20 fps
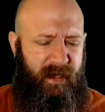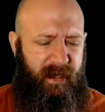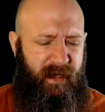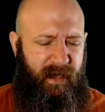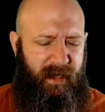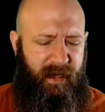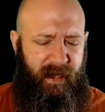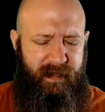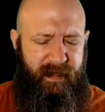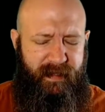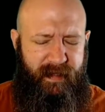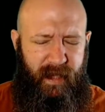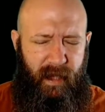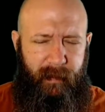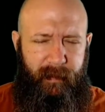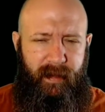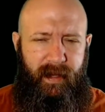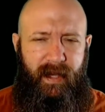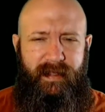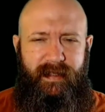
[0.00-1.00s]
and
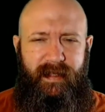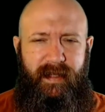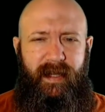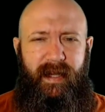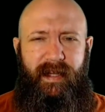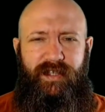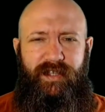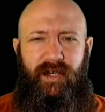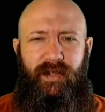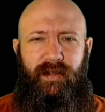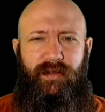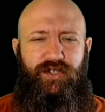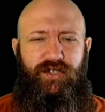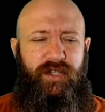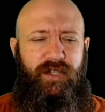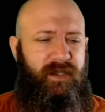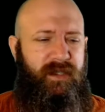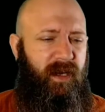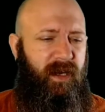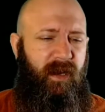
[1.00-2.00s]
demonizing each other
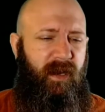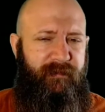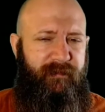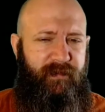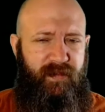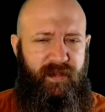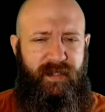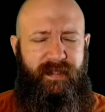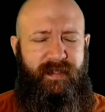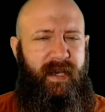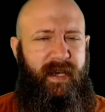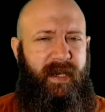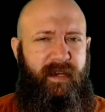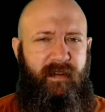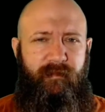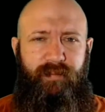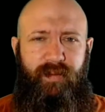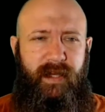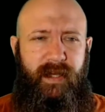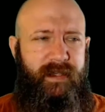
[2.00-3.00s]
just for the sake
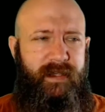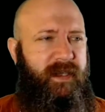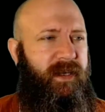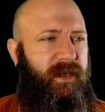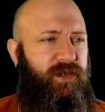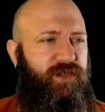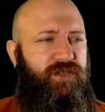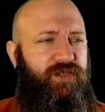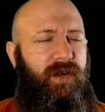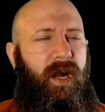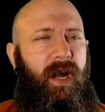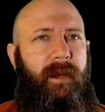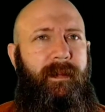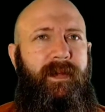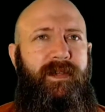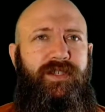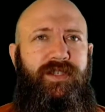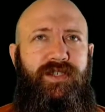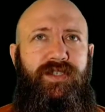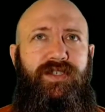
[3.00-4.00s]
of pleasing your tribe
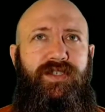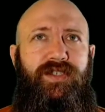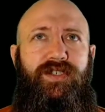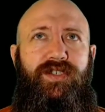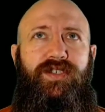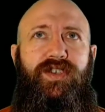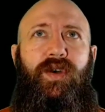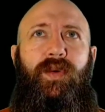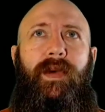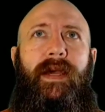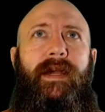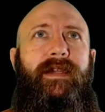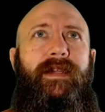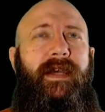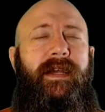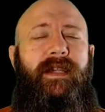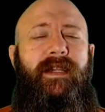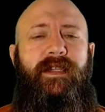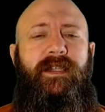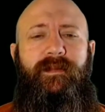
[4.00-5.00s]
is just it
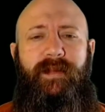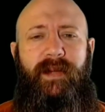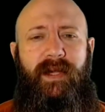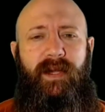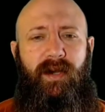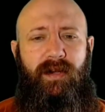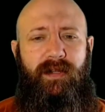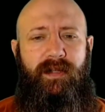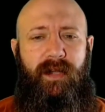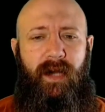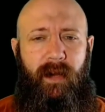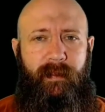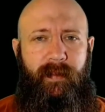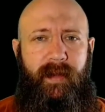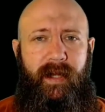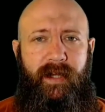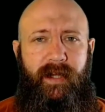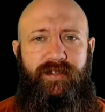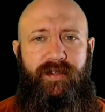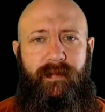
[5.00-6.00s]
is beyond
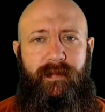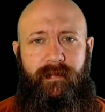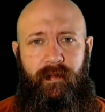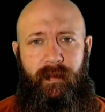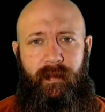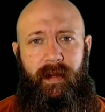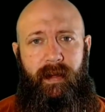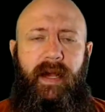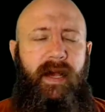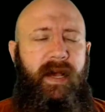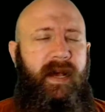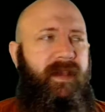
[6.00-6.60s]
comprehension for me.